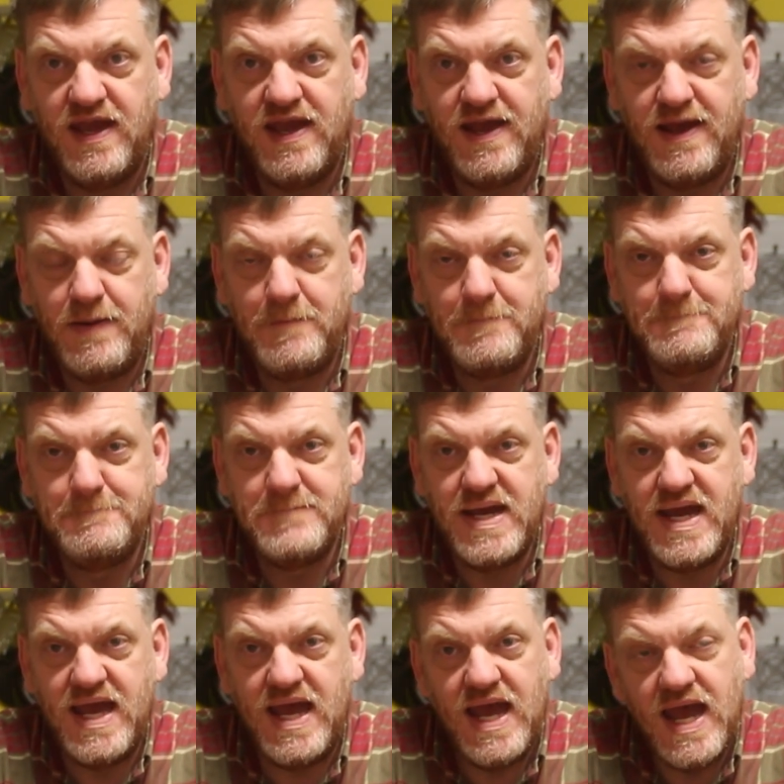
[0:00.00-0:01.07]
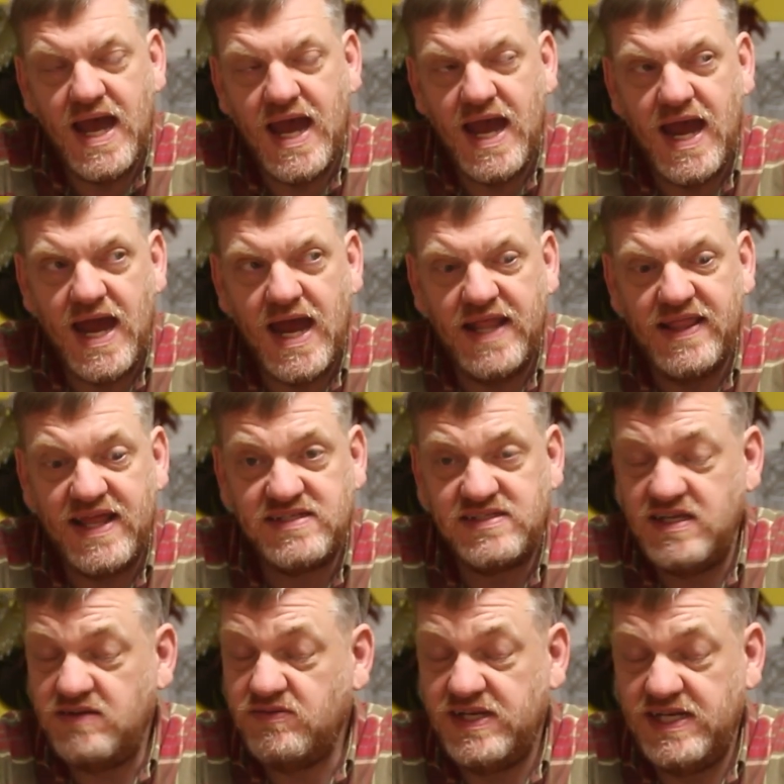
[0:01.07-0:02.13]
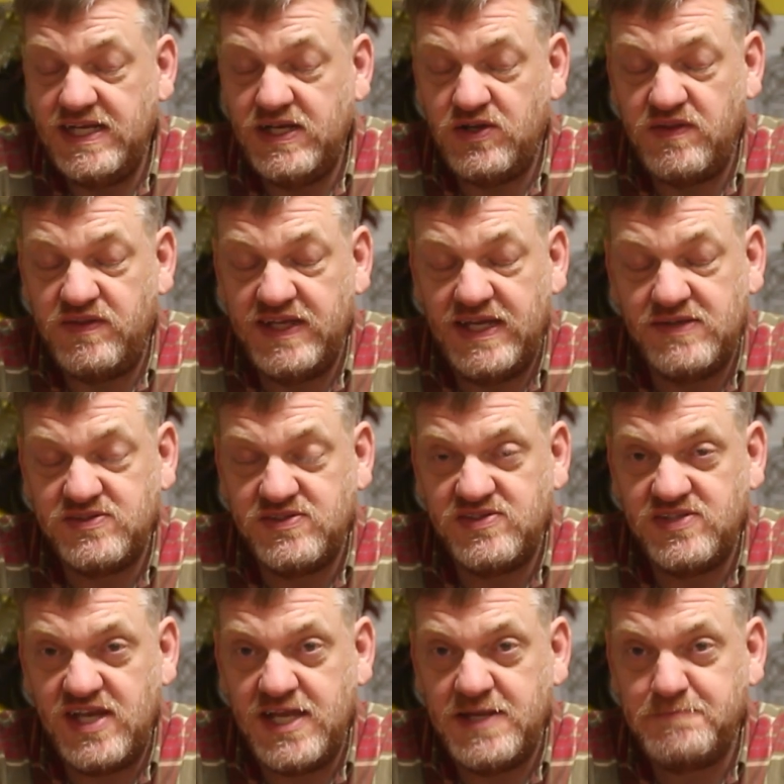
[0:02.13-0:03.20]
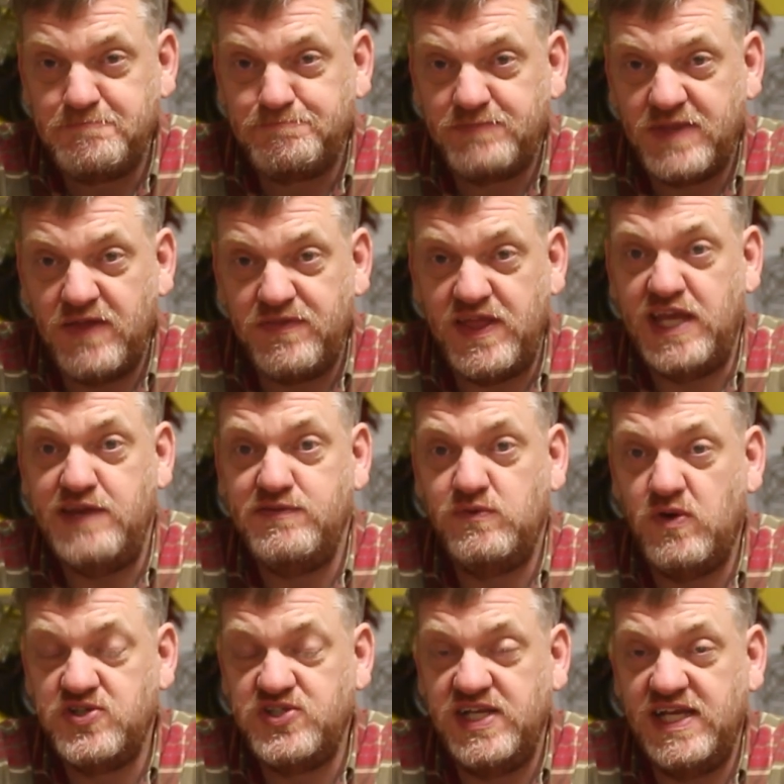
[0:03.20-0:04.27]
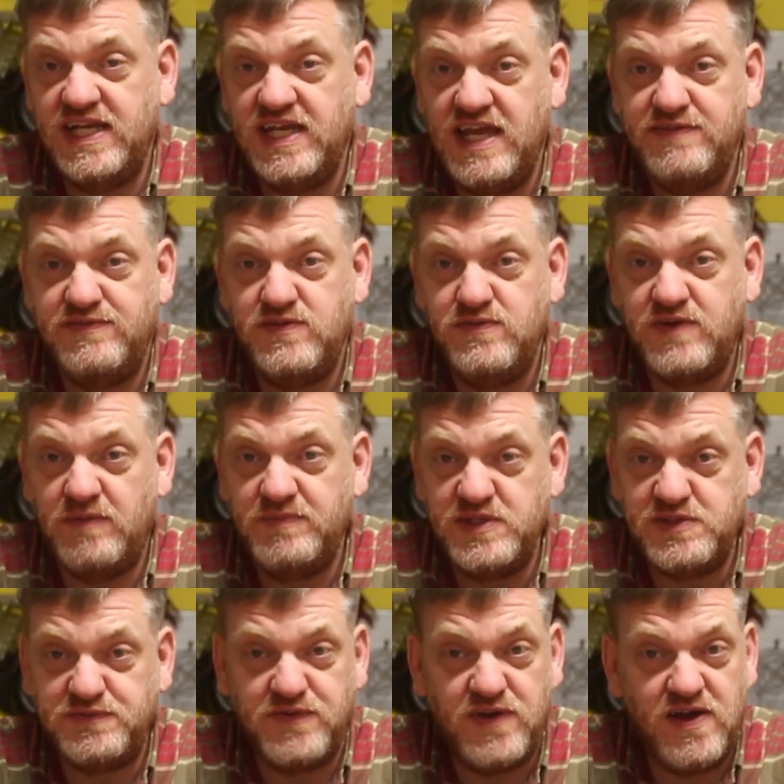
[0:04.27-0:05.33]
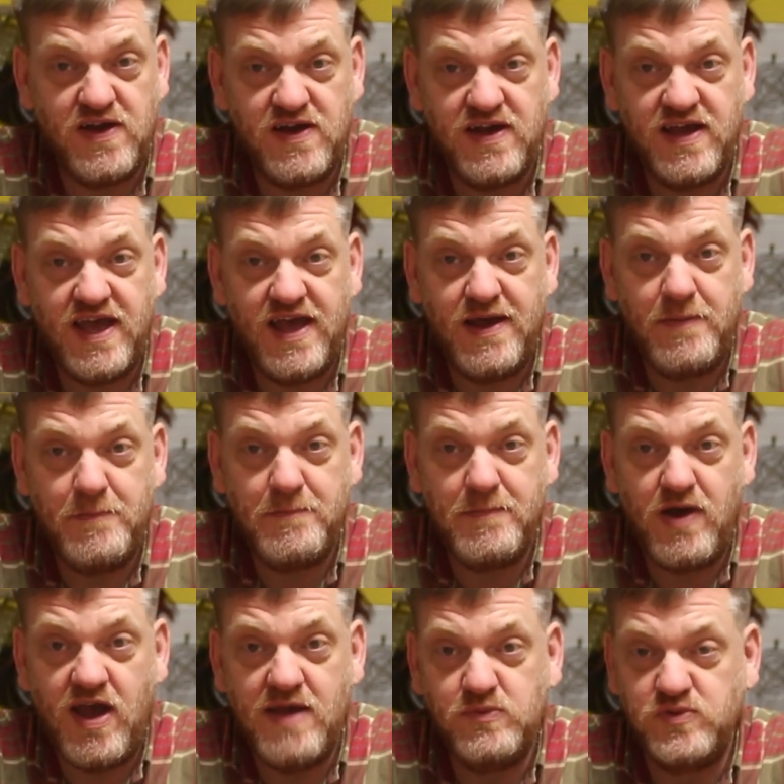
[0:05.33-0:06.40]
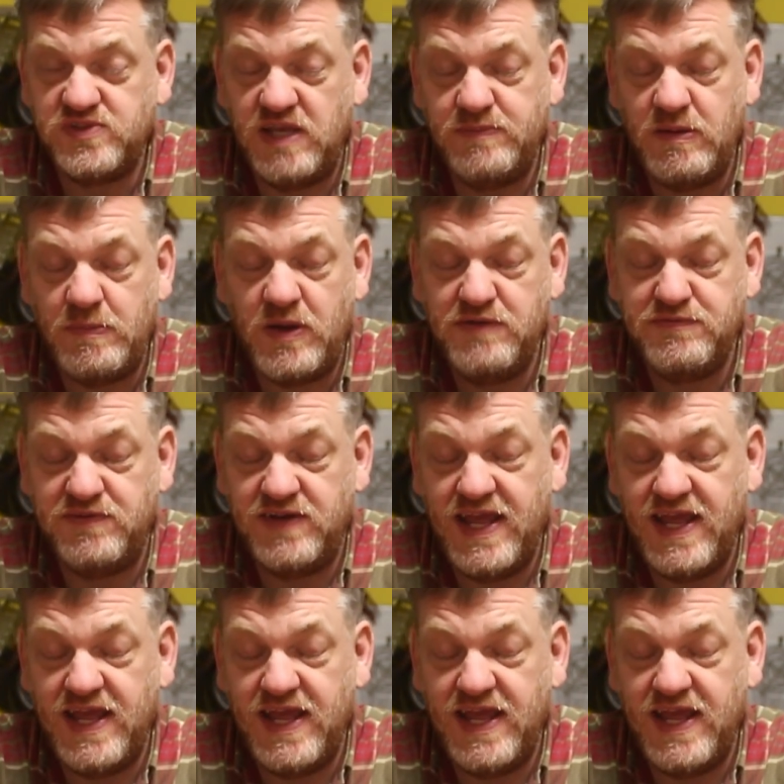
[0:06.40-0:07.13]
That's it really. I've got nothing else to say. Thank you for watching. If you've come this far, I will say bye-bye for